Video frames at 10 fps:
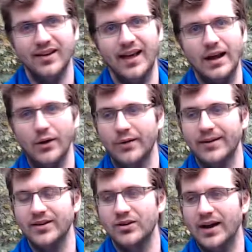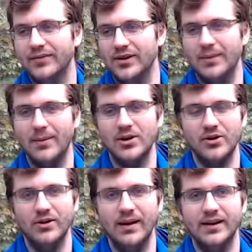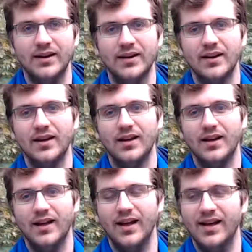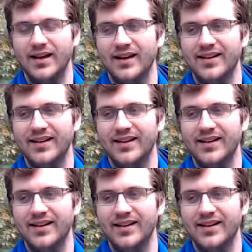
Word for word: I don't know what I'm gonna do after. Maybe I go to like, uh,